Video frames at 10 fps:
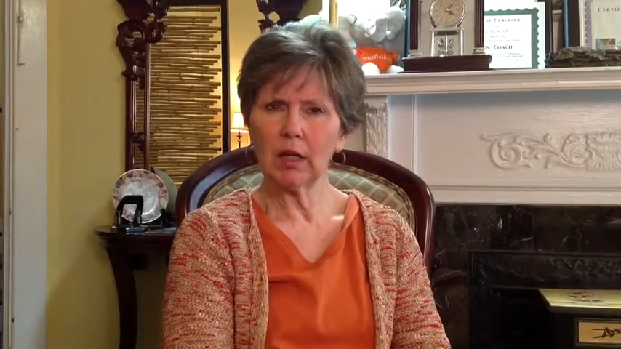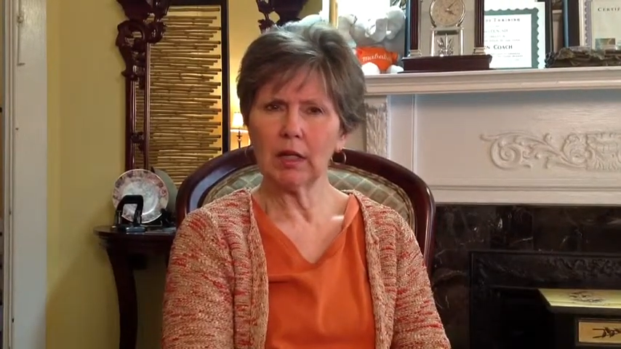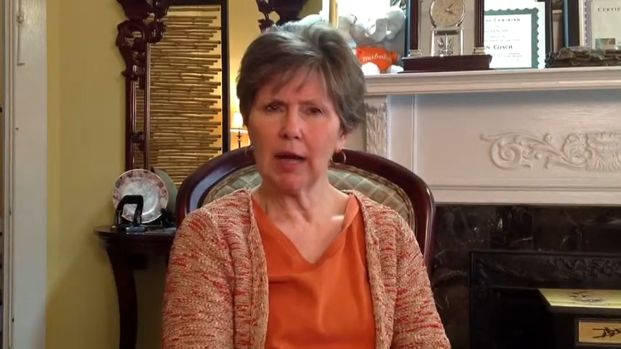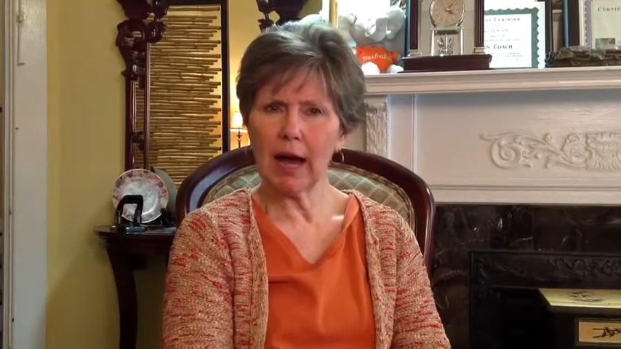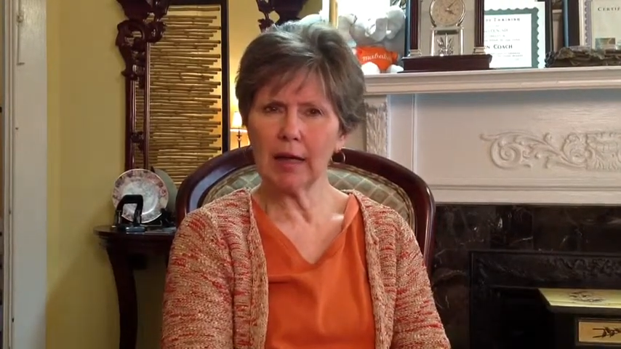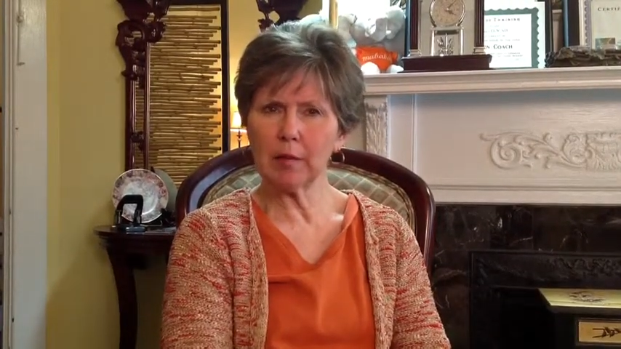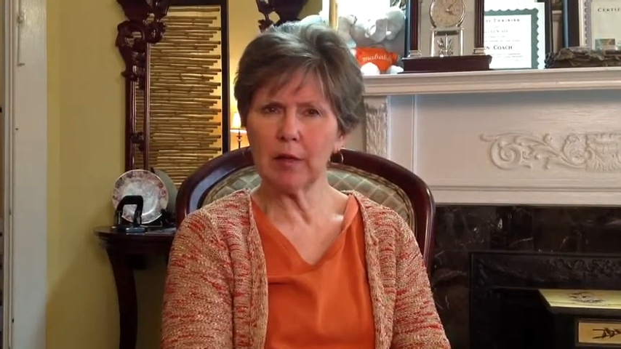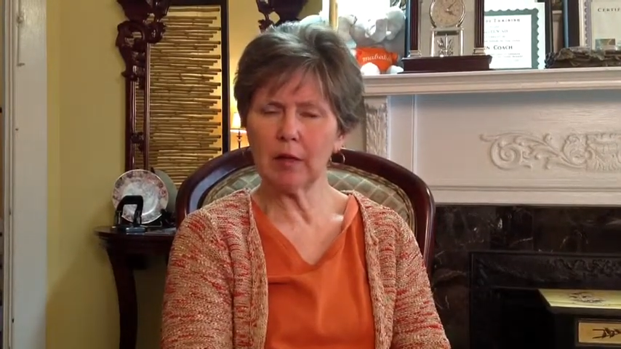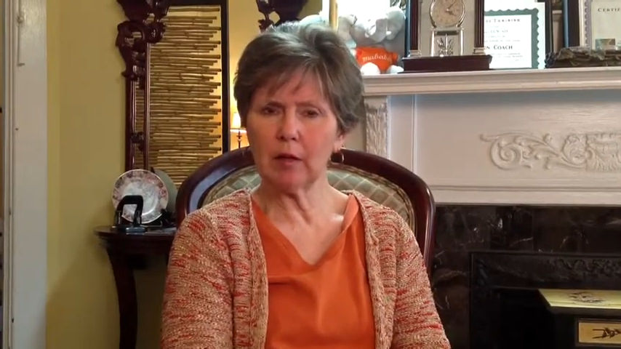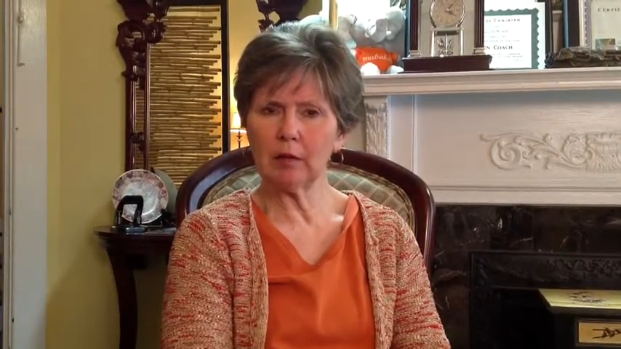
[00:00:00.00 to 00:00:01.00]
guiding
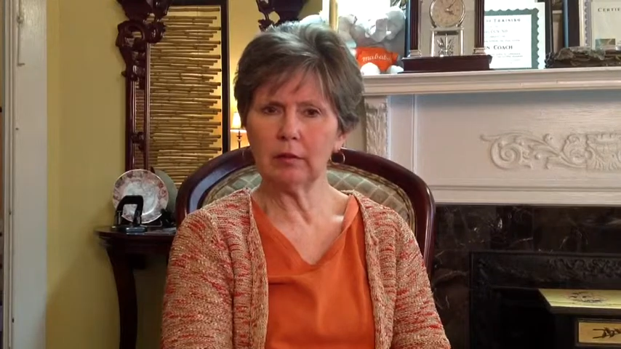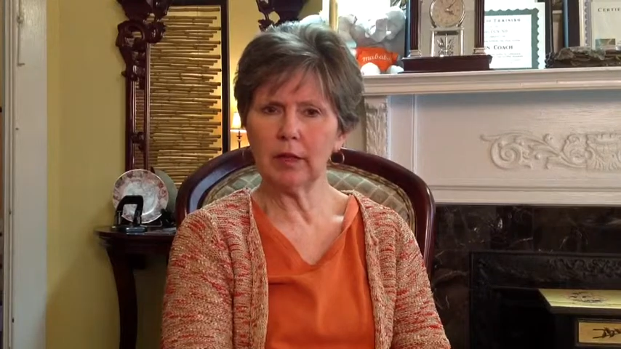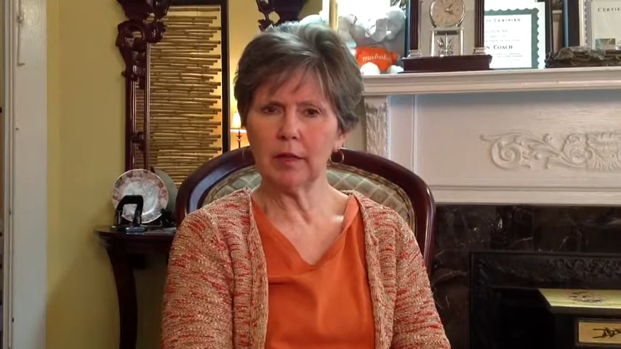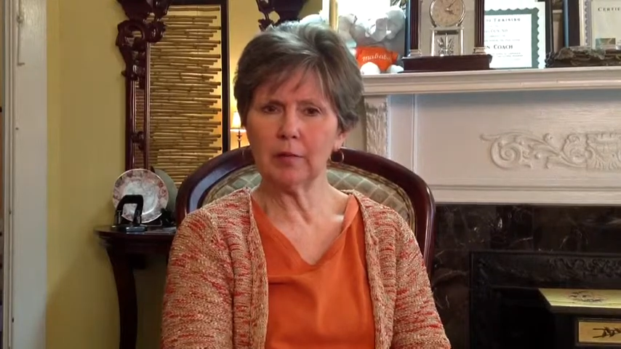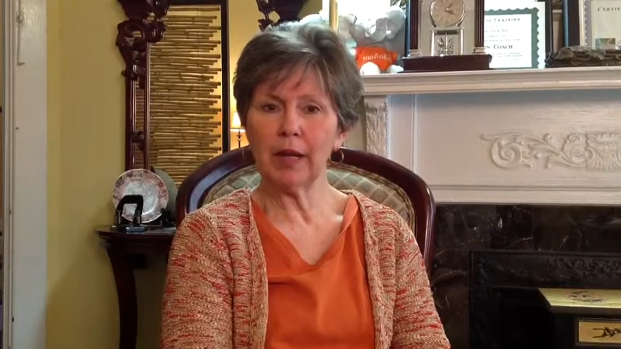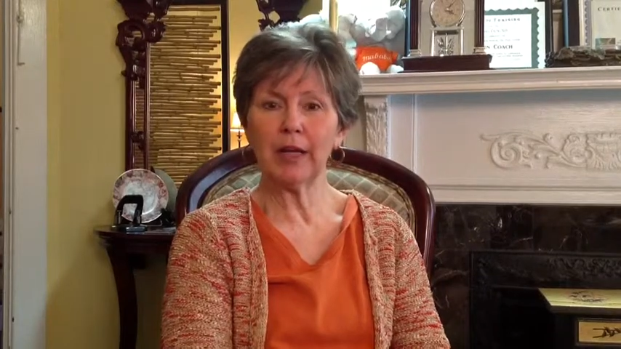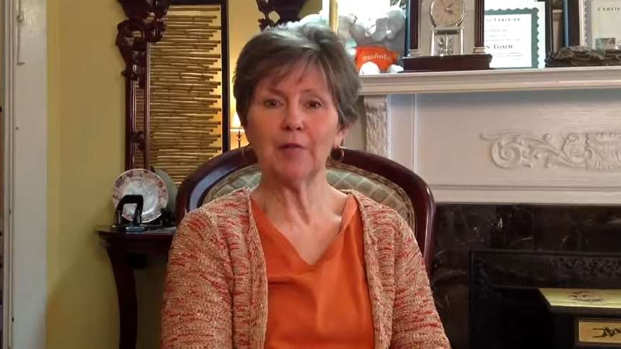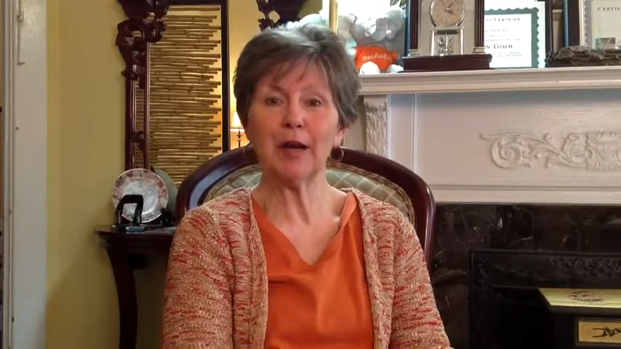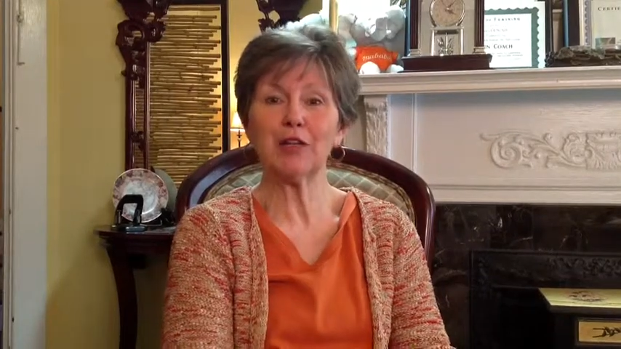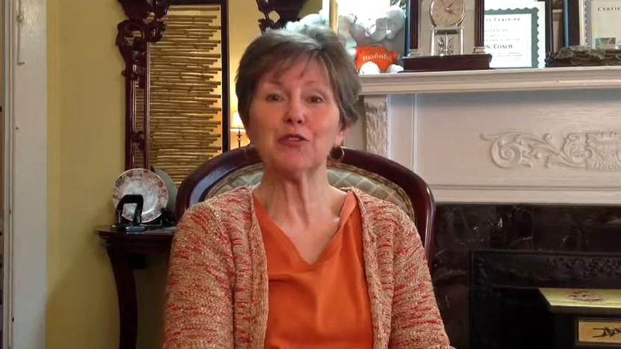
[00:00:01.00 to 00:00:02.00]
me on
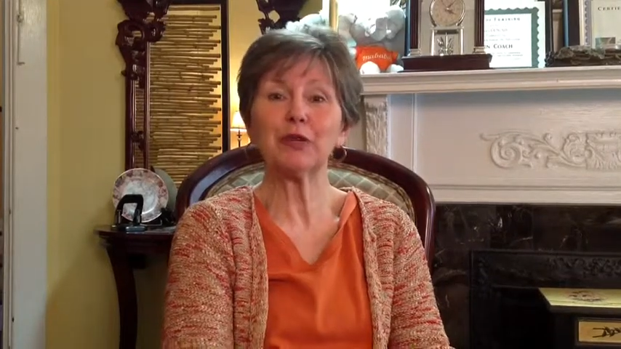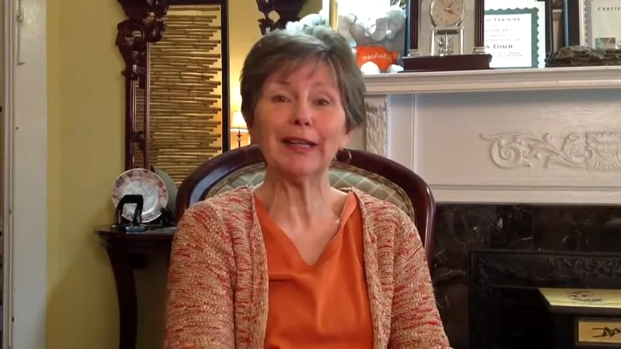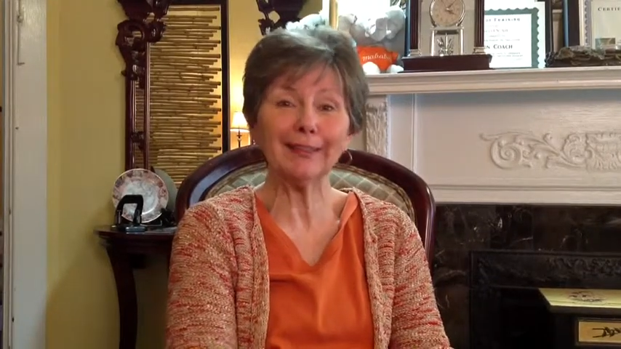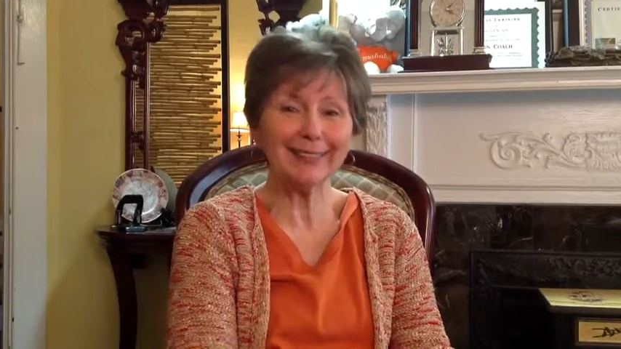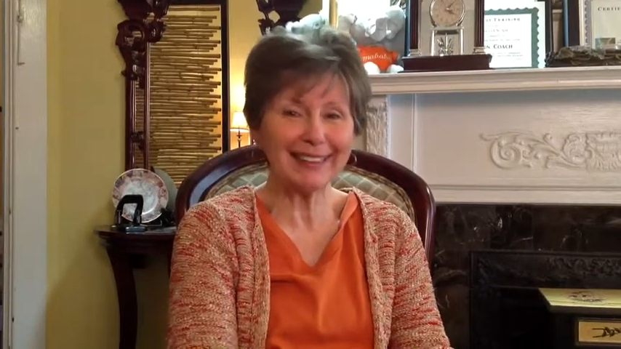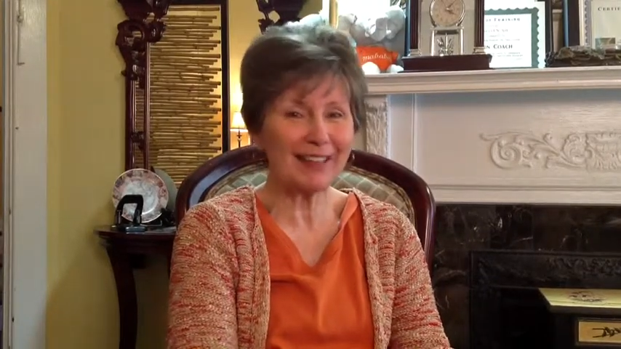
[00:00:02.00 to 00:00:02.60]
my adrenals.